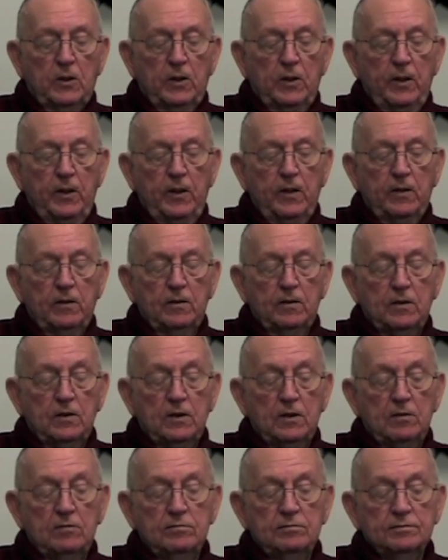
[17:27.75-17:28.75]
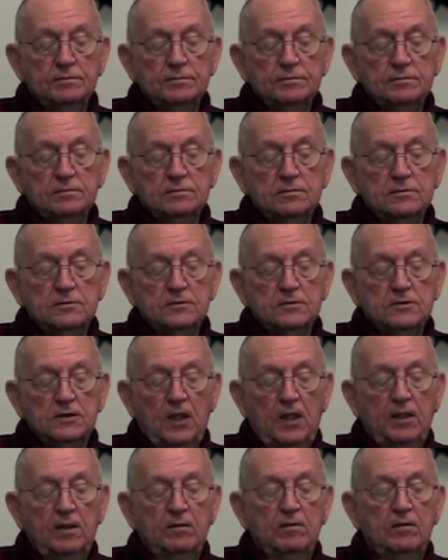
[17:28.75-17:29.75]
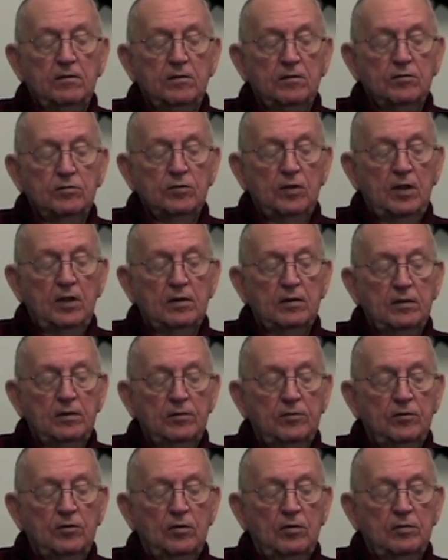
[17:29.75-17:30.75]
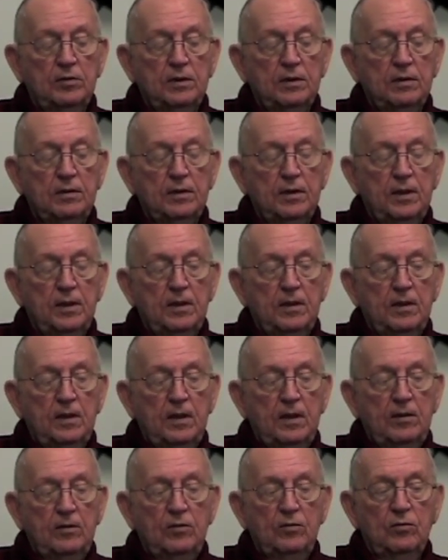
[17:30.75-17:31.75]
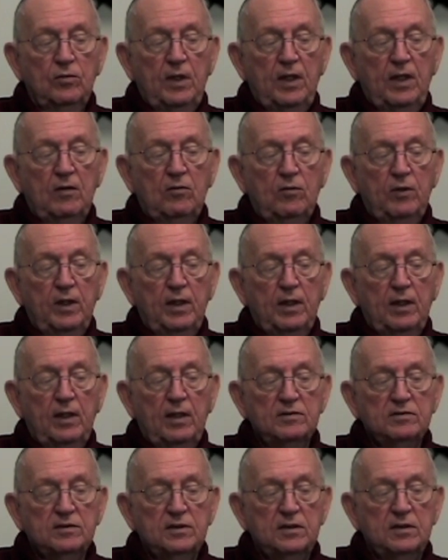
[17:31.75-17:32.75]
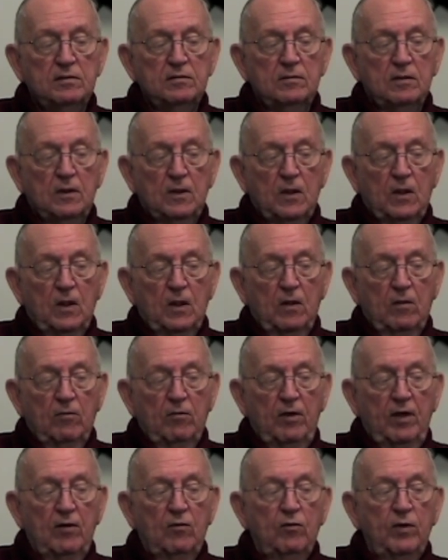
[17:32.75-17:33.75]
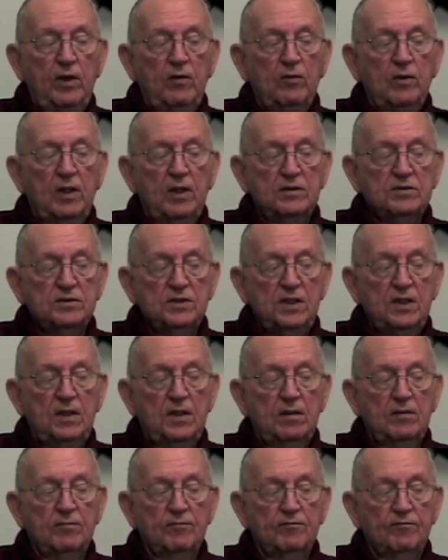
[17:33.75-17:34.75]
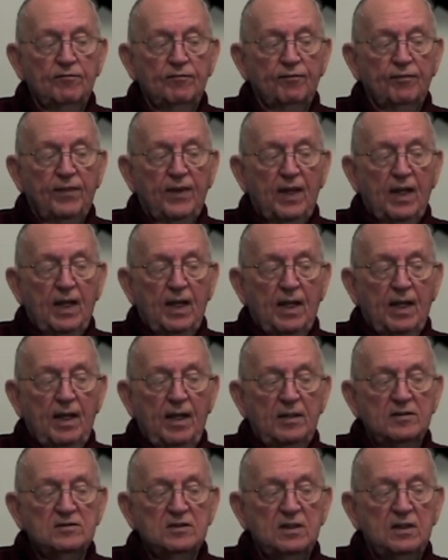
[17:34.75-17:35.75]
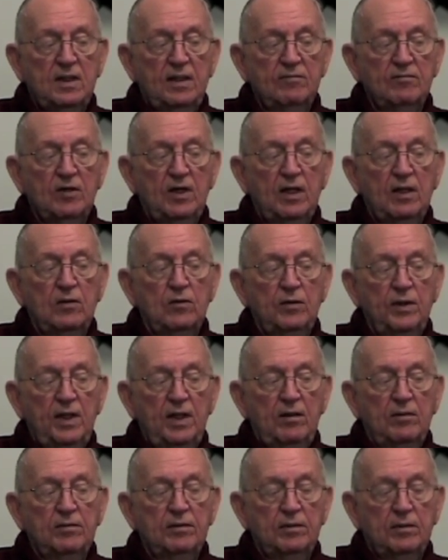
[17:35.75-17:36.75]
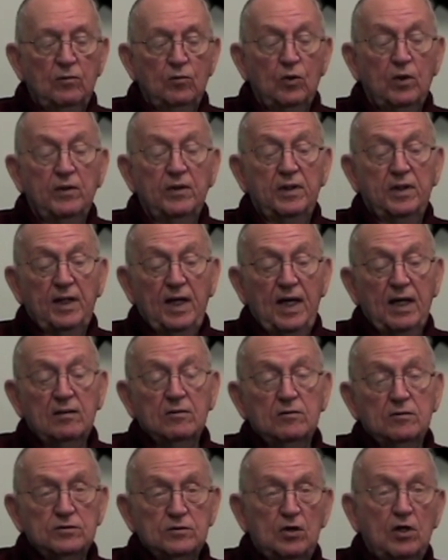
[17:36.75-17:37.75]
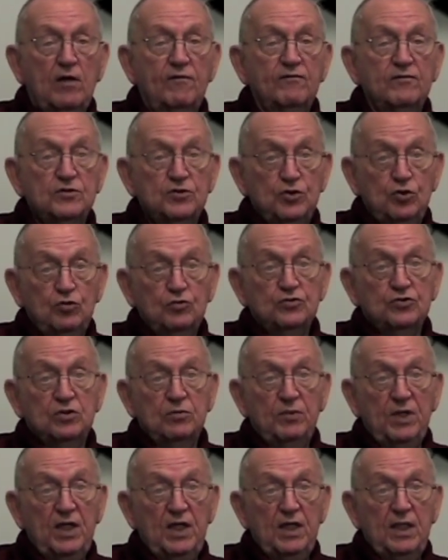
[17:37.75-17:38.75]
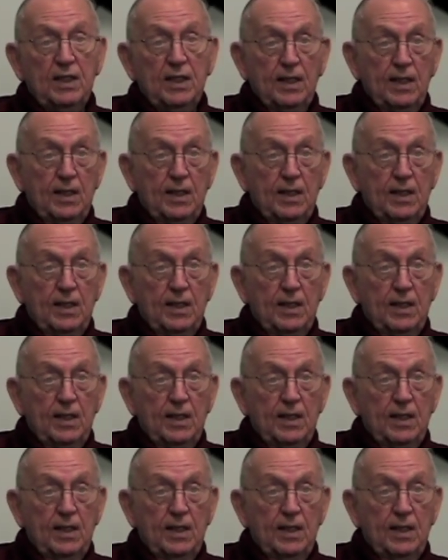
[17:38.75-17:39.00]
and got into the truck and drove it, and I knew right away, I said, right away when I seen it, I said, I've got to go down to where the doctor's office used to be,